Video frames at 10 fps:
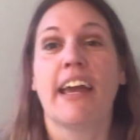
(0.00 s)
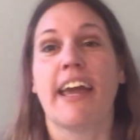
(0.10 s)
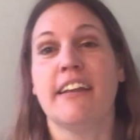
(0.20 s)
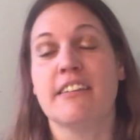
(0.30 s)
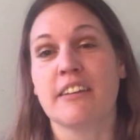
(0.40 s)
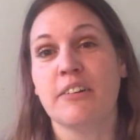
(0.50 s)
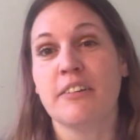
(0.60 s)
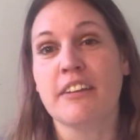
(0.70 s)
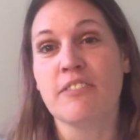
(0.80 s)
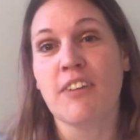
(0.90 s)
And so
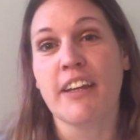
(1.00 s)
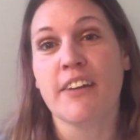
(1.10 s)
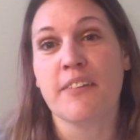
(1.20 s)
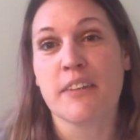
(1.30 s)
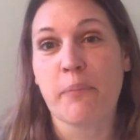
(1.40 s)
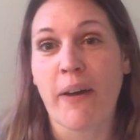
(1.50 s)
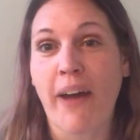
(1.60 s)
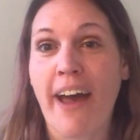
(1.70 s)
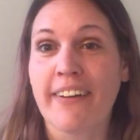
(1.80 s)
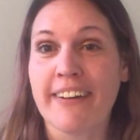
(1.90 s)
this video is about
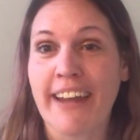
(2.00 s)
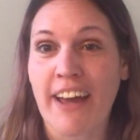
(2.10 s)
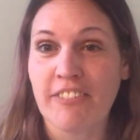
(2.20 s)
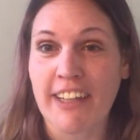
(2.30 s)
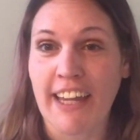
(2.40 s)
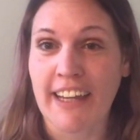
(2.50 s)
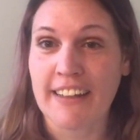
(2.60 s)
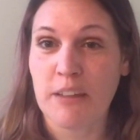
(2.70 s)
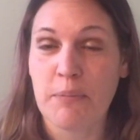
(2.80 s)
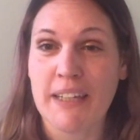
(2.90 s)
how to
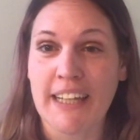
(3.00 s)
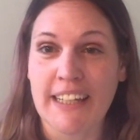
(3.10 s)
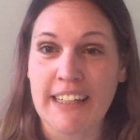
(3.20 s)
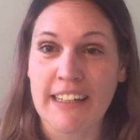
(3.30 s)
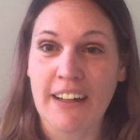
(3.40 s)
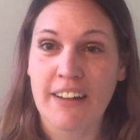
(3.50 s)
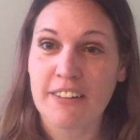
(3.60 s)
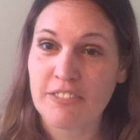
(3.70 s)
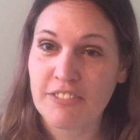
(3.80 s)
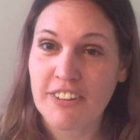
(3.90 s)
navigate the beginning
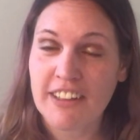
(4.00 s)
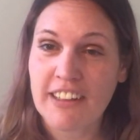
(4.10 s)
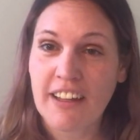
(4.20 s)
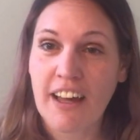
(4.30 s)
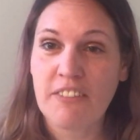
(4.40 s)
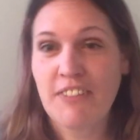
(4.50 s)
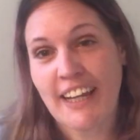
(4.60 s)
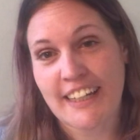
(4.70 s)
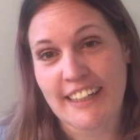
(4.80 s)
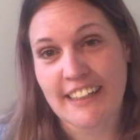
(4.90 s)
of, of
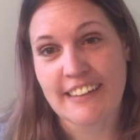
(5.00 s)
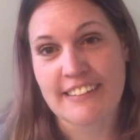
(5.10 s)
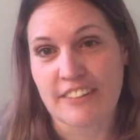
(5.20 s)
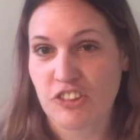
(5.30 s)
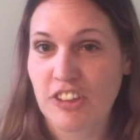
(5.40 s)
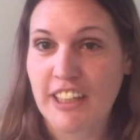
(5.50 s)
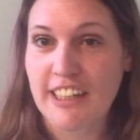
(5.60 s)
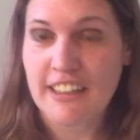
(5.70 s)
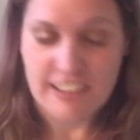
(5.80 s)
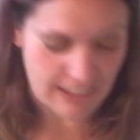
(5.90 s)
dating,
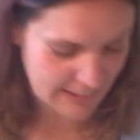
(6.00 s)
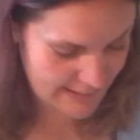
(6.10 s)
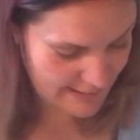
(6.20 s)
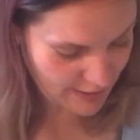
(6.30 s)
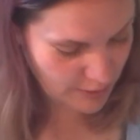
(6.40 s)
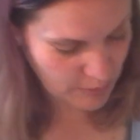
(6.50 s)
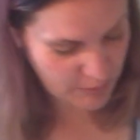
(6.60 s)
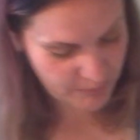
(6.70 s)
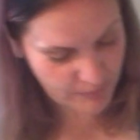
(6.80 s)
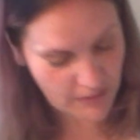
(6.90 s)
essentially. So,
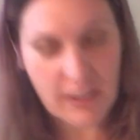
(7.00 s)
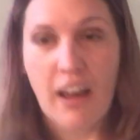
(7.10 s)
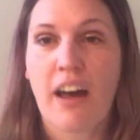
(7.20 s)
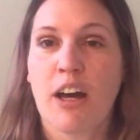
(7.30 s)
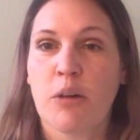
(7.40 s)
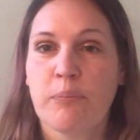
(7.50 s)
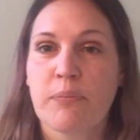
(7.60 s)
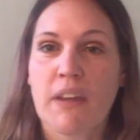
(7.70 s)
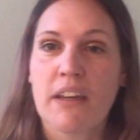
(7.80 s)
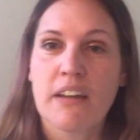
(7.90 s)
um,
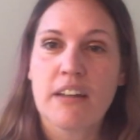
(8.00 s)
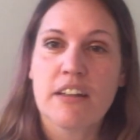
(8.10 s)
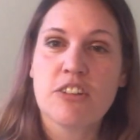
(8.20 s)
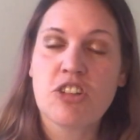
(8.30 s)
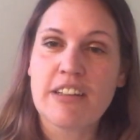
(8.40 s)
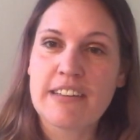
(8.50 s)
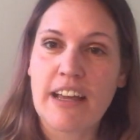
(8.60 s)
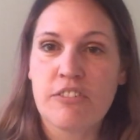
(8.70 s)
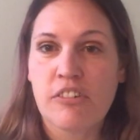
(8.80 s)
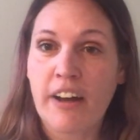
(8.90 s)
just
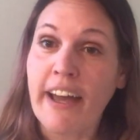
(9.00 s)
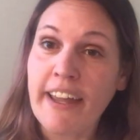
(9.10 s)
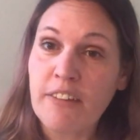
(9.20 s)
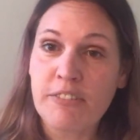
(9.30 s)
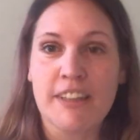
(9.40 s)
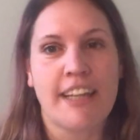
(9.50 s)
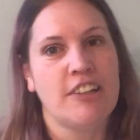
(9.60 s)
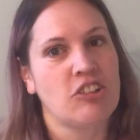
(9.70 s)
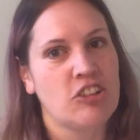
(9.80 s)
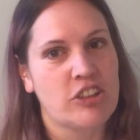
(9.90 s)
FYI,
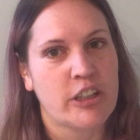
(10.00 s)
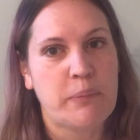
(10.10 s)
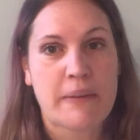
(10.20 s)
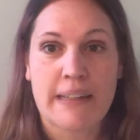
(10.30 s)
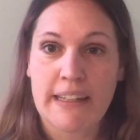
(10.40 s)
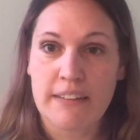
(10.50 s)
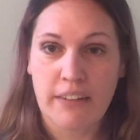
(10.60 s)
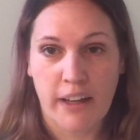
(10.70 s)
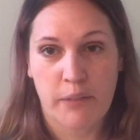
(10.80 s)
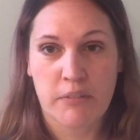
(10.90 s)
relationships take
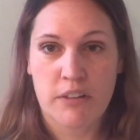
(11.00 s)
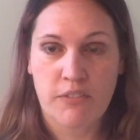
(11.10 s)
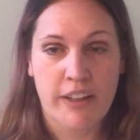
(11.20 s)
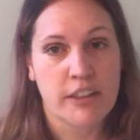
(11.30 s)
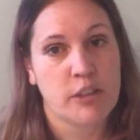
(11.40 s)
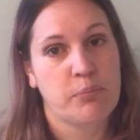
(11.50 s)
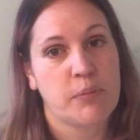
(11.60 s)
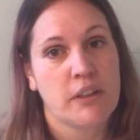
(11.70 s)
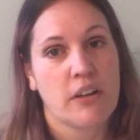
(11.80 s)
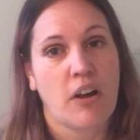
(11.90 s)
time to develop
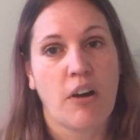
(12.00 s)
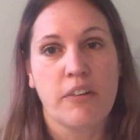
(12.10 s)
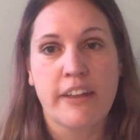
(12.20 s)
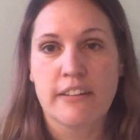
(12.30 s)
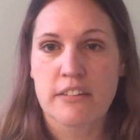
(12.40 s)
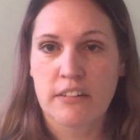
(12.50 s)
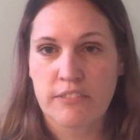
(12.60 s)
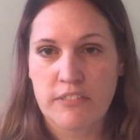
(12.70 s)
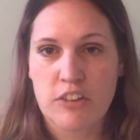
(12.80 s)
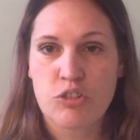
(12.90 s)
all that
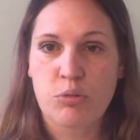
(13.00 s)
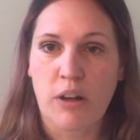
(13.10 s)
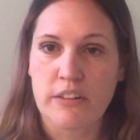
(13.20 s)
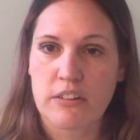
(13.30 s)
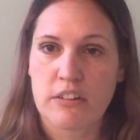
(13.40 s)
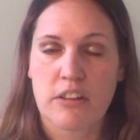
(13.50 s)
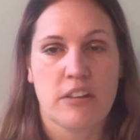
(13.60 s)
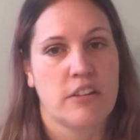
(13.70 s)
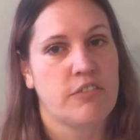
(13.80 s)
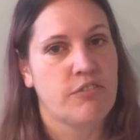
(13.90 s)
stuff the trust,
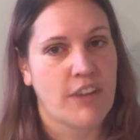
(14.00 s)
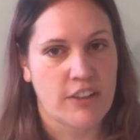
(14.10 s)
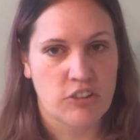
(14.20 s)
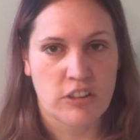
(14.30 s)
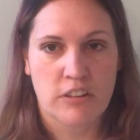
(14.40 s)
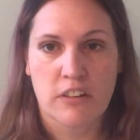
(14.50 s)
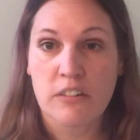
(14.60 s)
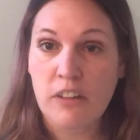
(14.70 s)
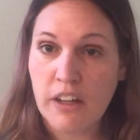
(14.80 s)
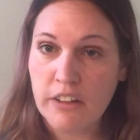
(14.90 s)
the affection, the
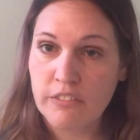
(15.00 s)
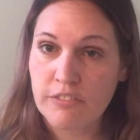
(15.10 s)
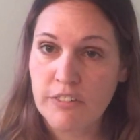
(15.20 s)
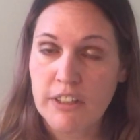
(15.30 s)
love